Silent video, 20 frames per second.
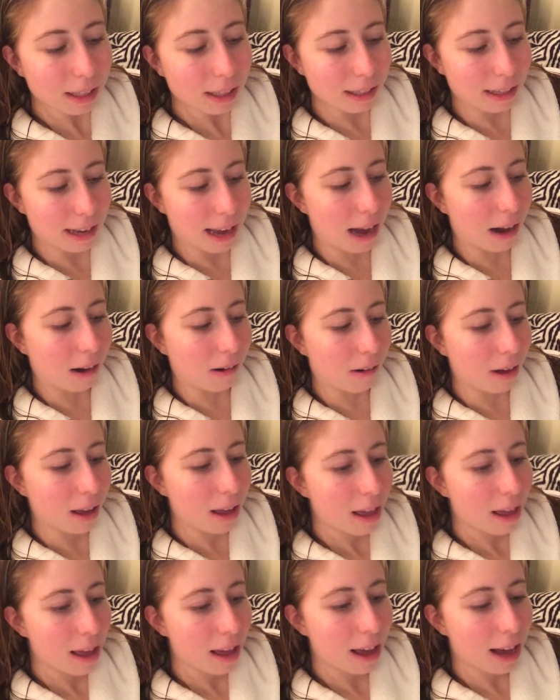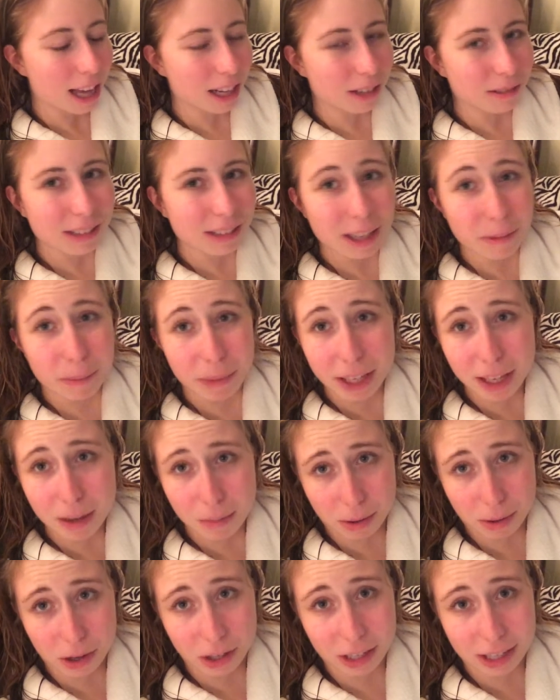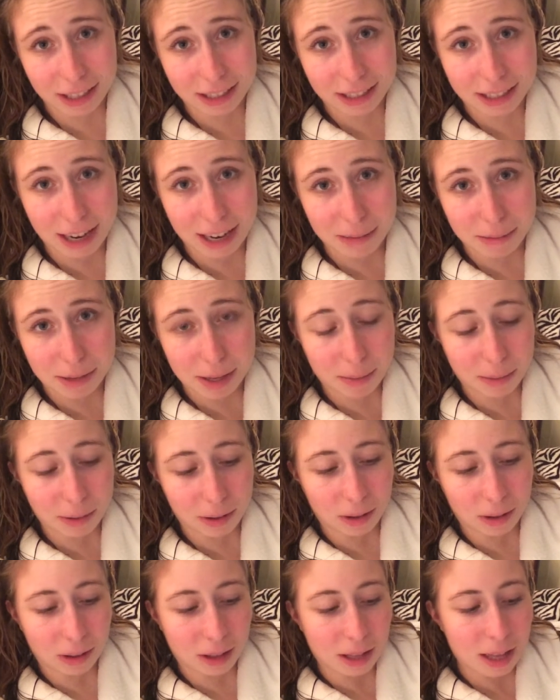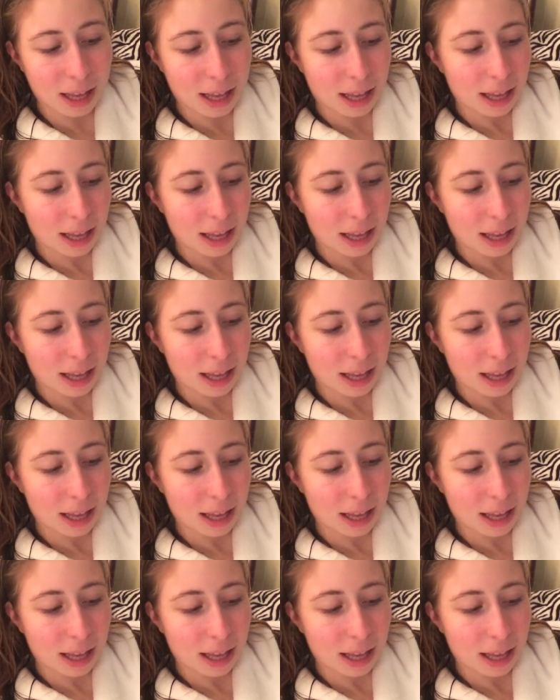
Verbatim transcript: Now, I don't like being a burden on people,